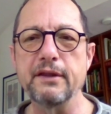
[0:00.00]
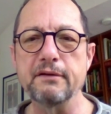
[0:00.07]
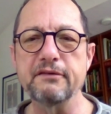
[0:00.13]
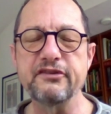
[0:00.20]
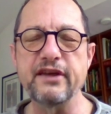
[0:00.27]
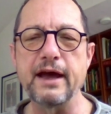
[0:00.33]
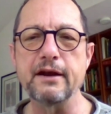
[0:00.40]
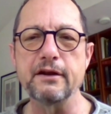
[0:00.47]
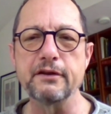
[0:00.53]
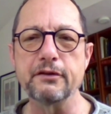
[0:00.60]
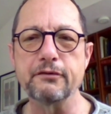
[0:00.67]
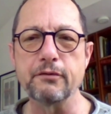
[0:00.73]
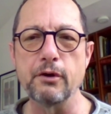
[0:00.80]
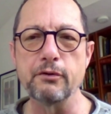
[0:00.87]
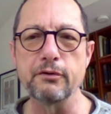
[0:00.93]
that sat on
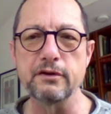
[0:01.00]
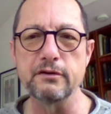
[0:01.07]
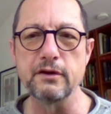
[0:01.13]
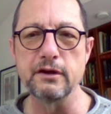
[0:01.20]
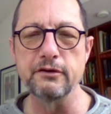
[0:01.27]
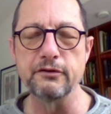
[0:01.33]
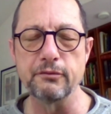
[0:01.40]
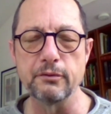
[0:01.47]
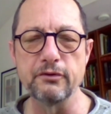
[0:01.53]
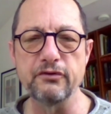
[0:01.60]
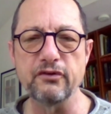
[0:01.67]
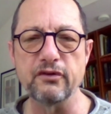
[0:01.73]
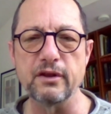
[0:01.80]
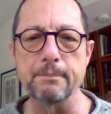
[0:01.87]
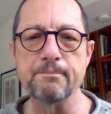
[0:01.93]
the throne in, in
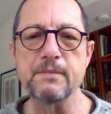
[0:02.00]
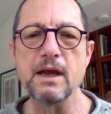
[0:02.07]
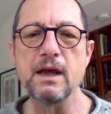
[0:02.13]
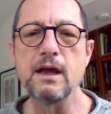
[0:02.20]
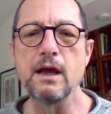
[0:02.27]
Jerusalem.